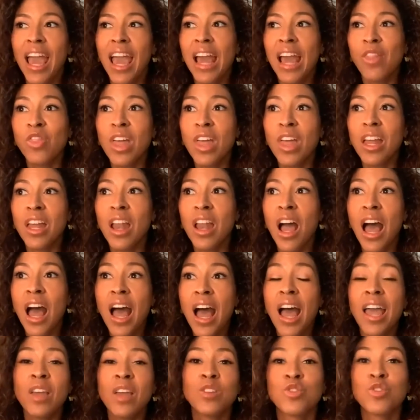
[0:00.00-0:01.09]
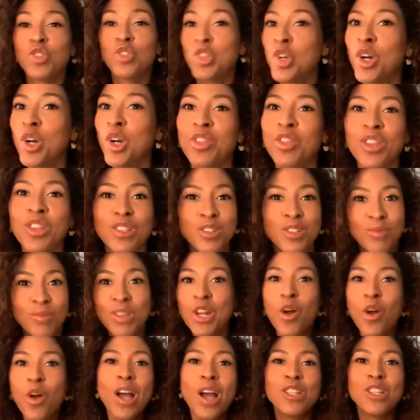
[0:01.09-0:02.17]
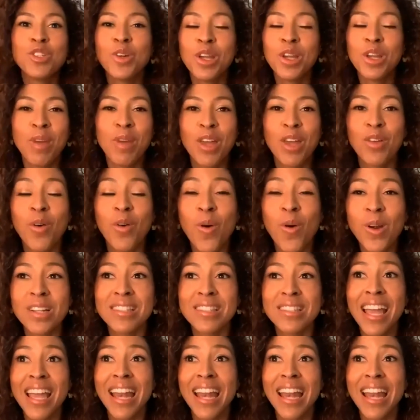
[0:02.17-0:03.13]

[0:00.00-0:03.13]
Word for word: And then I took it by the horns,